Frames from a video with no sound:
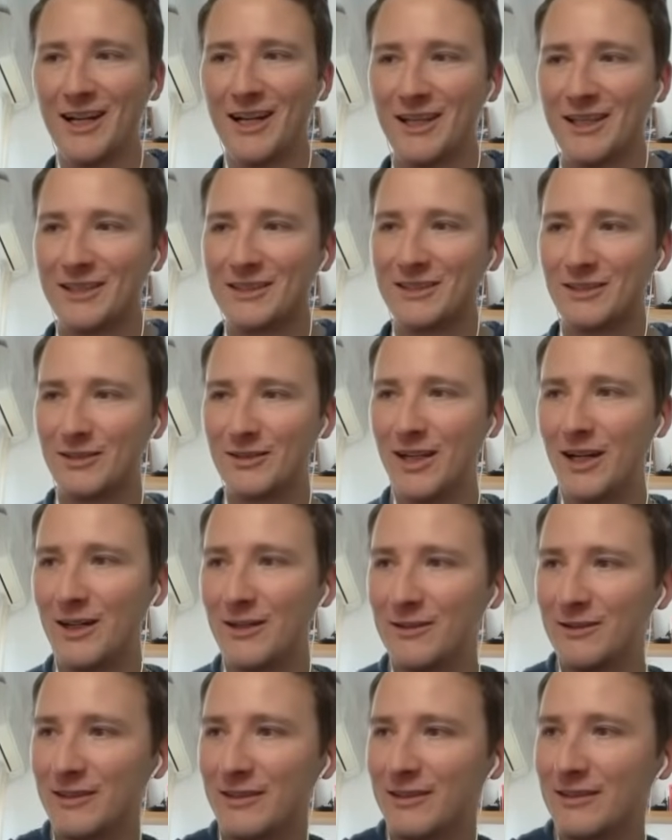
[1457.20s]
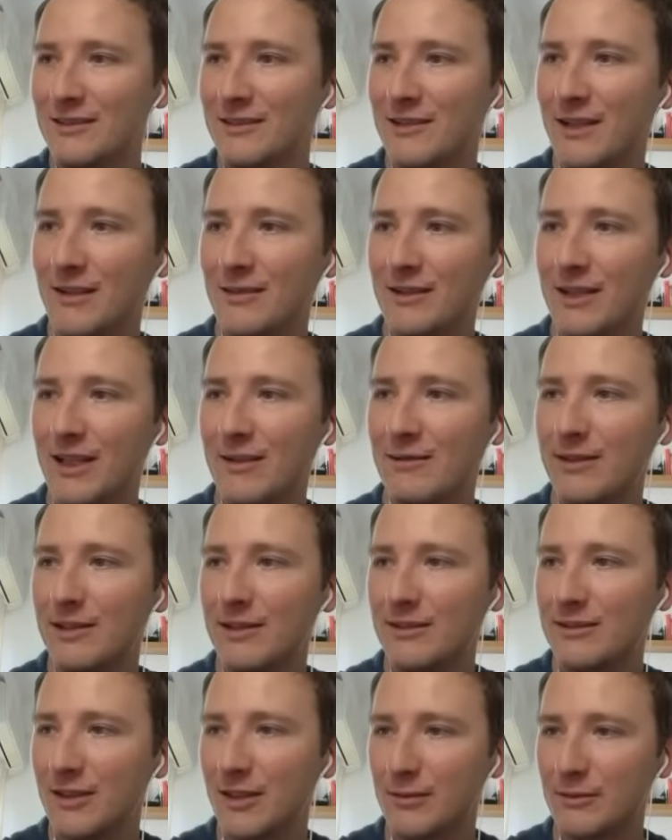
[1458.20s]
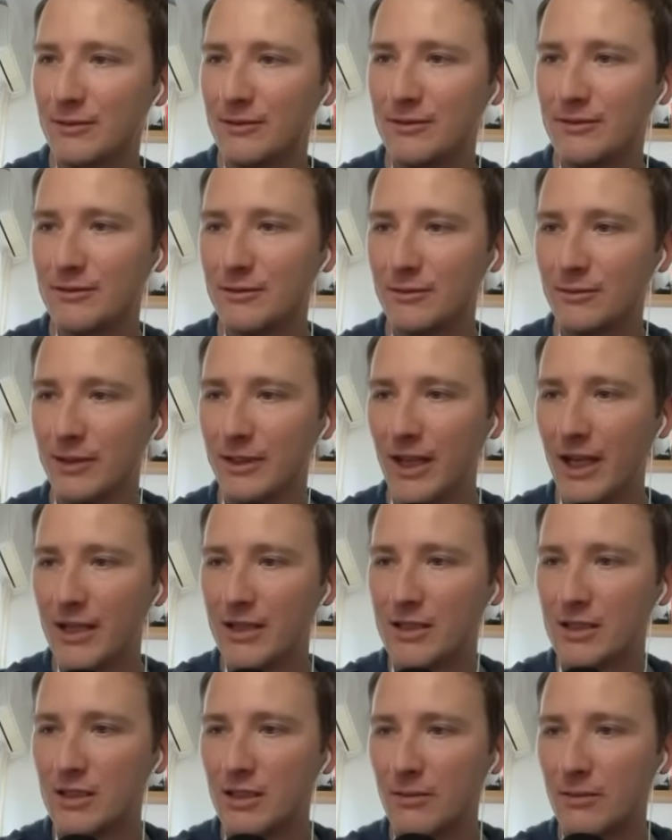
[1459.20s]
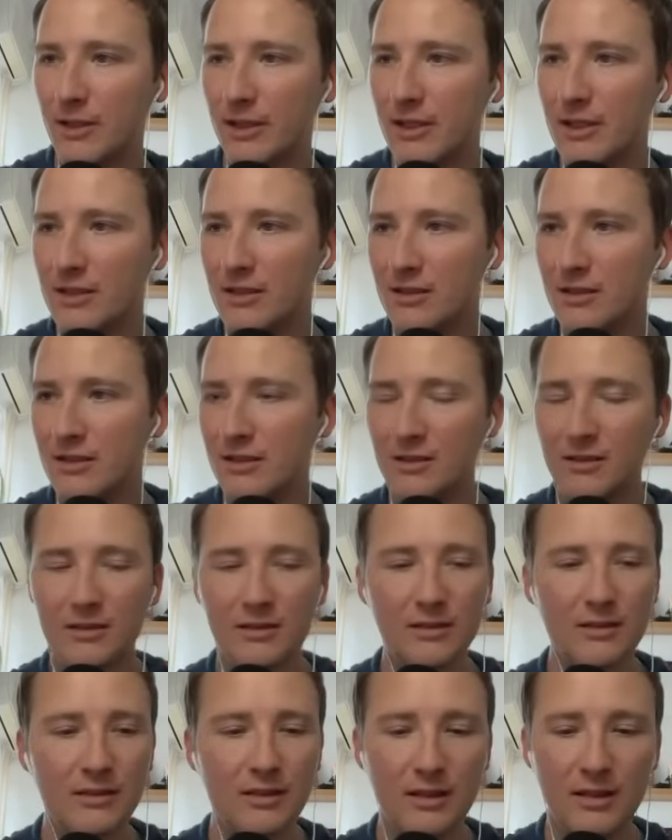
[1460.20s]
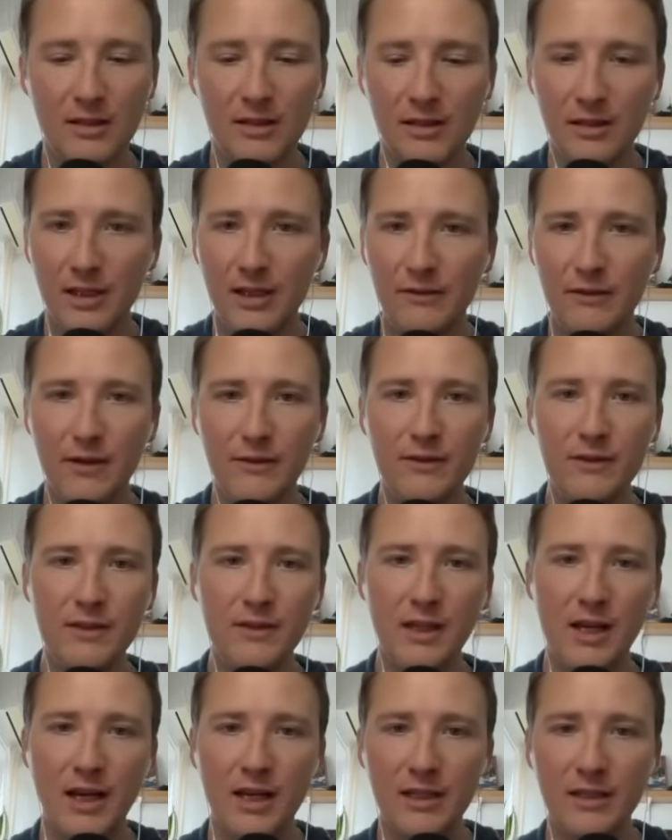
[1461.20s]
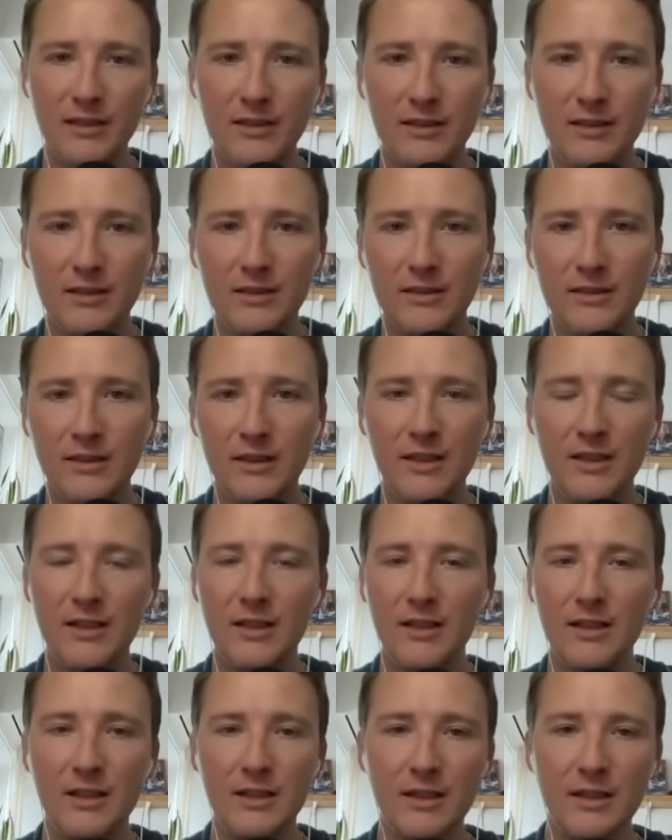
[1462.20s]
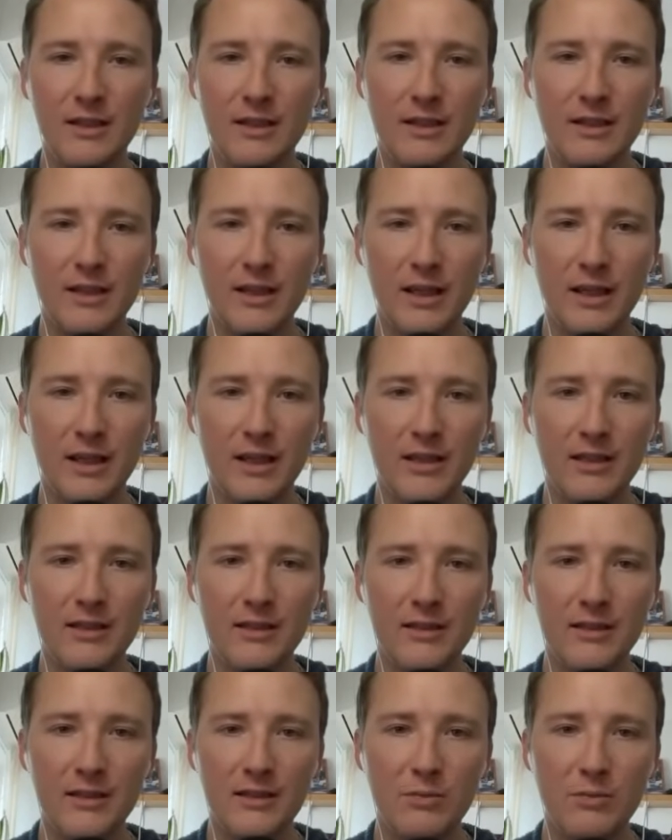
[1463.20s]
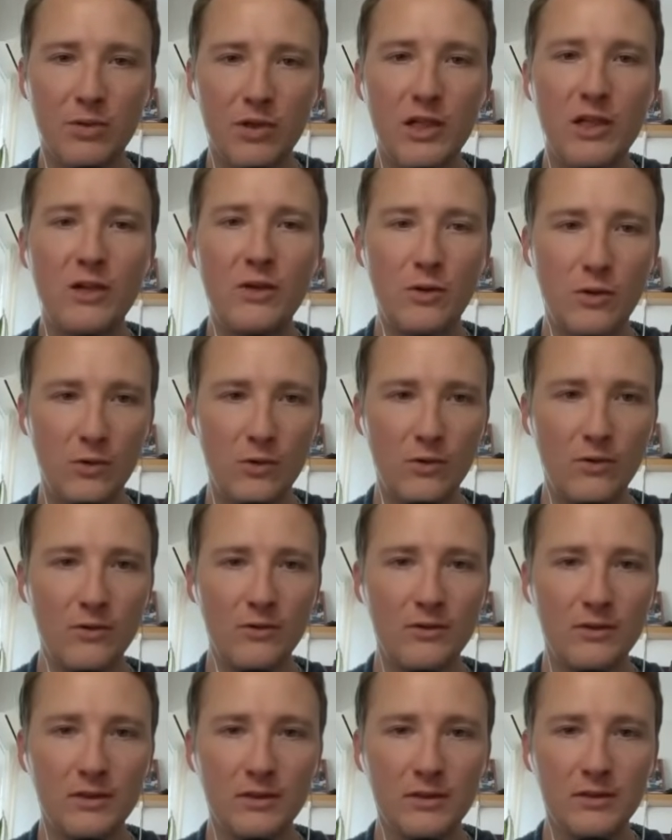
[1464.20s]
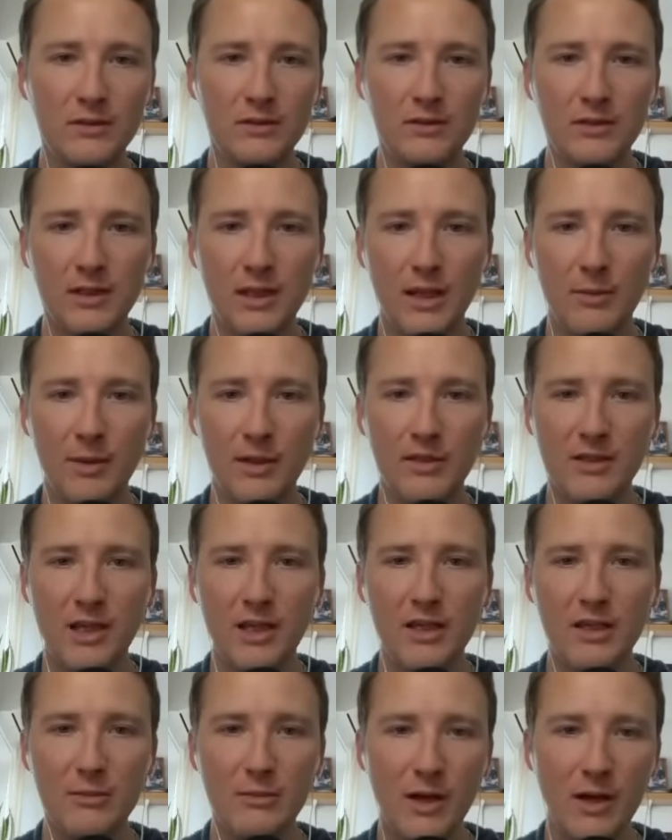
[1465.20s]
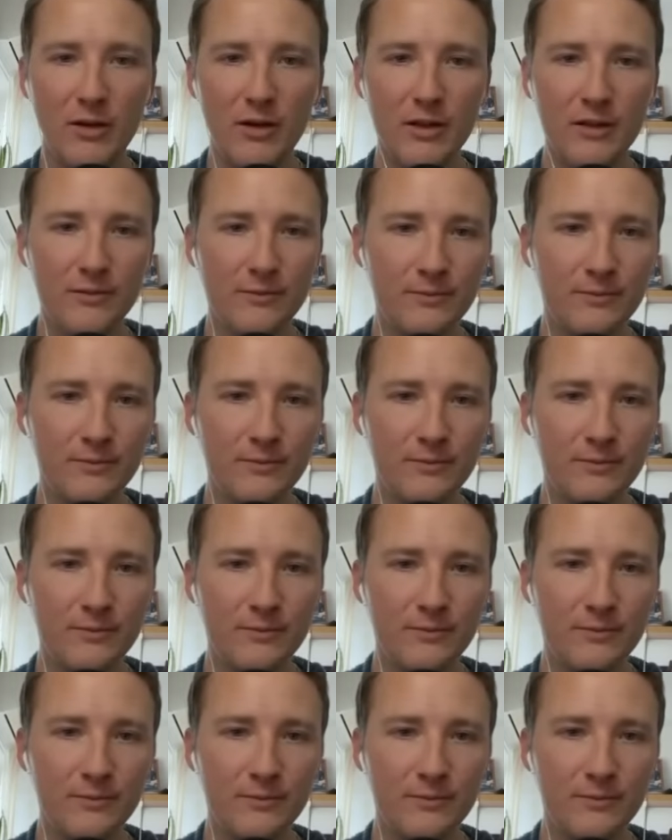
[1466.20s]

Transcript: So don't get me in trouble. But yeah, it's the biggest that I've ever signed, and it's pretty cool. I'm excited about it.